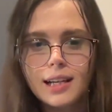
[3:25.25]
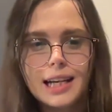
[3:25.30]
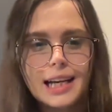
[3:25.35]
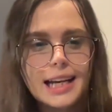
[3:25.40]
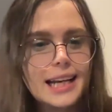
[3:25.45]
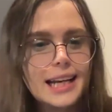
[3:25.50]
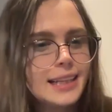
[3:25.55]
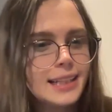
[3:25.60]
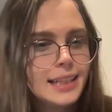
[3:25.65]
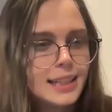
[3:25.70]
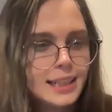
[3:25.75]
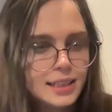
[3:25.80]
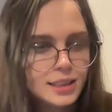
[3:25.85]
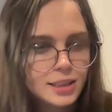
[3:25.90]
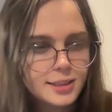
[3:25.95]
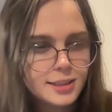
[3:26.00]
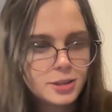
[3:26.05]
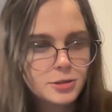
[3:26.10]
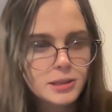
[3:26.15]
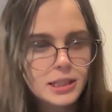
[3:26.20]
in the
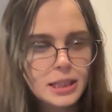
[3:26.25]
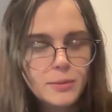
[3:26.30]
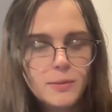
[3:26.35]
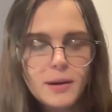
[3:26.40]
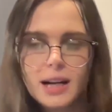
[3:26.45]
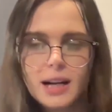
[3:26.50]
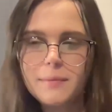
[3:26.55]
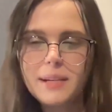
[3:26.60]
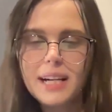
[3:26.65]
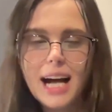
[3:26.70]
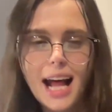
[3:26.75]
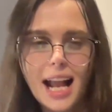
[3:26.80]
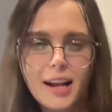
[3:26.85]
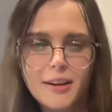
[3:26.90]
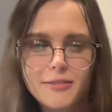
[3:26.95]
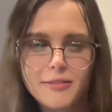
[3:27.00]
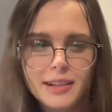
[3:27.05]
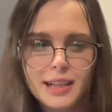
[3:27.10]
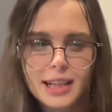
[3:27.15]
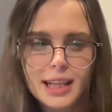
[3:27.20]
industry when I'm kind of
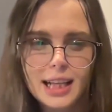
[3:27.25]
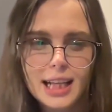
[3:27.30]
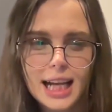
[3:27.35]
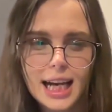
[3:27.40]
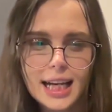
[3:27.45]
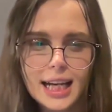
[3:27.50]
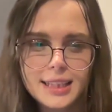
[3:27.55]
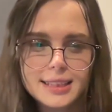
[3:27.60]
feeling like